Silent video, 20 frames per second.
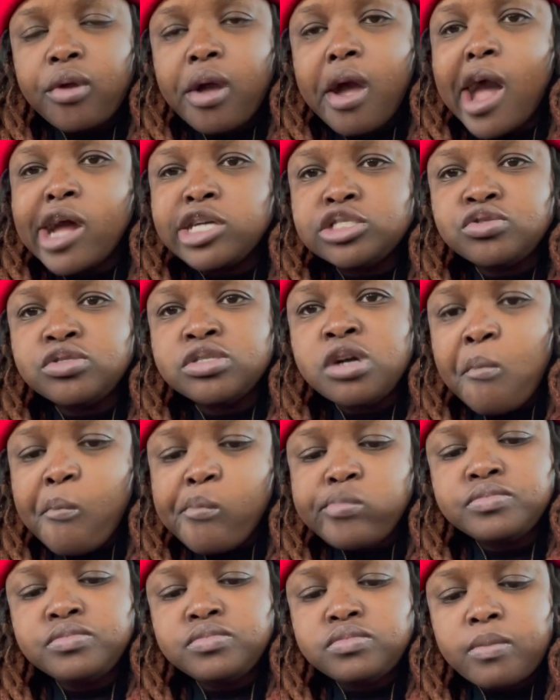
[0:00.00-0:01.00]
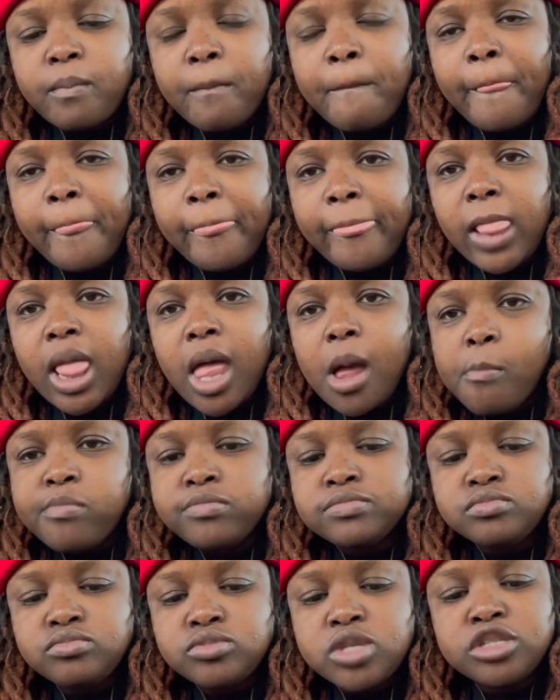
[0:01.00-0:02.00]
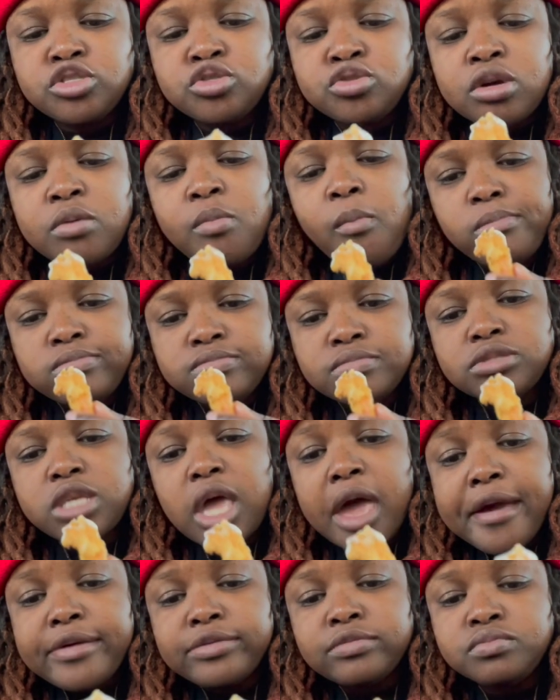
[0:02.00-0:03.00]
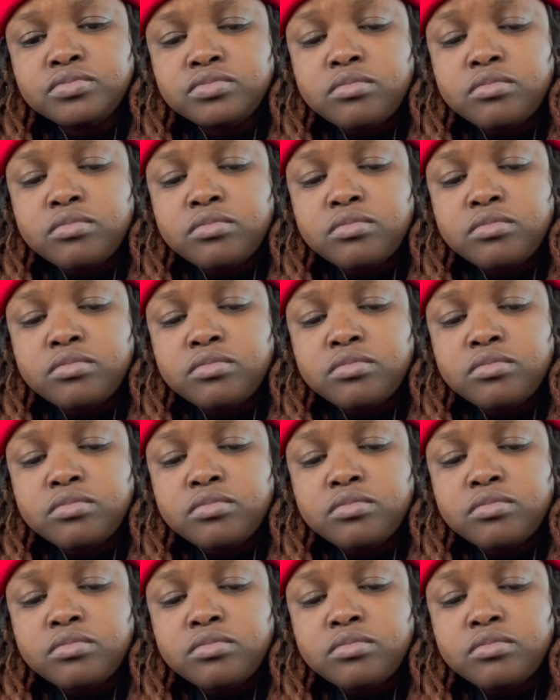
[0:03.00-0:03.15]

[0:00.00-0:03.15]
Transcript: That's shrimp. That's shrimp. Hey.